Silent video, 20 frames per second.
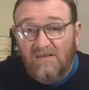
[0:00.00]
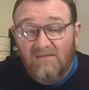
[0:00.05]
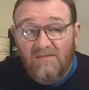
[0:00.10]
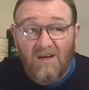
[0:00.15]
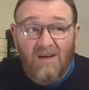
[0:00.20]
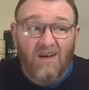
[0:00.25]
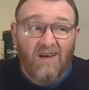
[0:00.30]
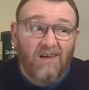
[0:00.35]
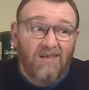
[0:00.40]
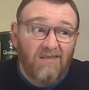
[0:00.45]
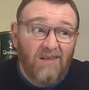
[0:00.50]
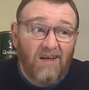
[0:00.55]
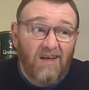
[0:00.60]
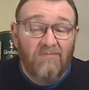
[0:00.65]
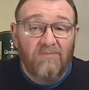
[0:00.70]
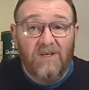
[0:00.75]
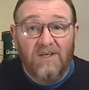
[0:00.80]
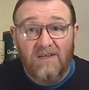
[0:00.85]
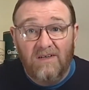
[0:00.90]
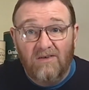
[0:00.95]
Well,
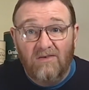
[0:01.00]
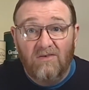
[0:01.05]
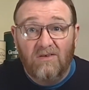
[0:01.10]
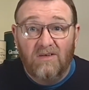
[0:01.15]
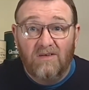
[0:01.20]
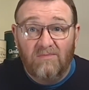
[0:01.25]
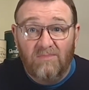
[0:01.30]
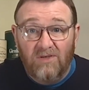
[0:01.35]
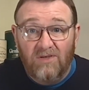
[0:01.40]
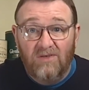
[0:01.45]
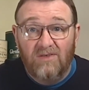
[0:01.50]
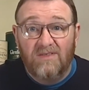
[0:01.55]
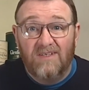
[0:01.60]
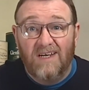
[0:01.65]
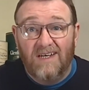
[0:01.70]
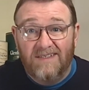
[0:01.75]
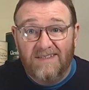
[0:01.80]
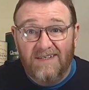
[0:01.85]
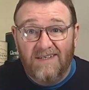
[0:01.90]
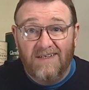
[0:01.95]
that mediocre brewer's
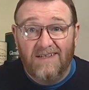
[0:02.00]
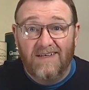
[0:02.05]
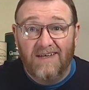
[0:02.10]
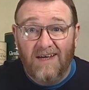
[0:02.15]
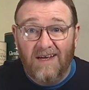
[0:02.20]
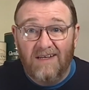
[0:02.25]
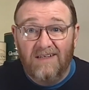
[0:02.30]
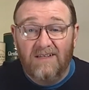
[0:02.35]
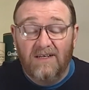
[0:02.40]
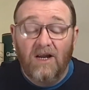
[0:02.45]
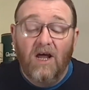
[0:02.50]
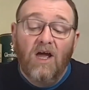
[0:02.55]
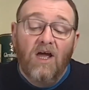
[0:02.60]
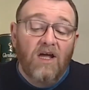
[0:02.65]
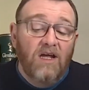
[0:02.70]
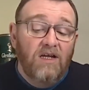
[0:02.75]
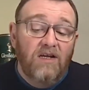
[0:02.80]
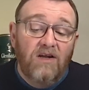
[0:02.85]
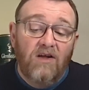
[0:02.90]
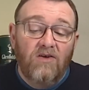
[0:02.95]
at it again. You
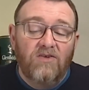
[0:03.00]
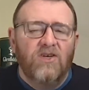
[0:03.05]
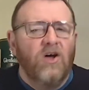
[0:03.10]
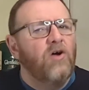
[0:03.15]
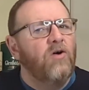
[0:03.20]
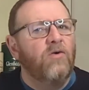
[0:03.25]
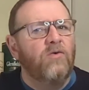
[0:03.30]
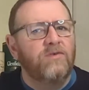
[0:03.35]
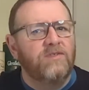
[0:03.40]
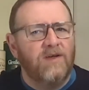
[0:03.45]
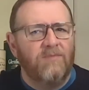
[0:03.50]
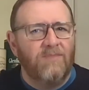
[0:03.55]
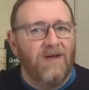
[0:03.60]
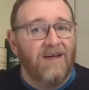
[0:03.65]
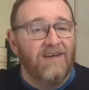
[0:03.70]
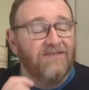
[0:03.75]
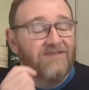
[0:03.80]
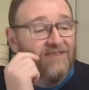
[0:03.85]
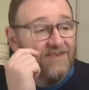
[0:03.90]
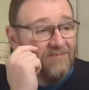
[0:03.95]
know, it's always a
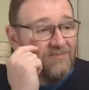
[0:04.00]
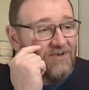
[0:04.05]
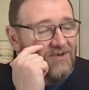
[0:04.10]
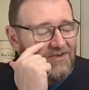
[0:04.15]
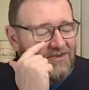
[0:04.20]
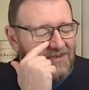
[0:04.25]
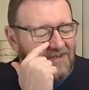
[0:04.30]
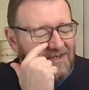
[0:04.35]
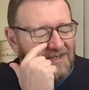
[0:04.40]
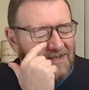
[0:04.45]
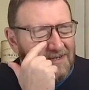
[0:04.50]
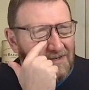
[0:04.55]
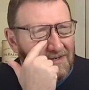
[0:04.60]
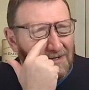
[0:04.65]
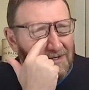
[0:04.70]
master brewery.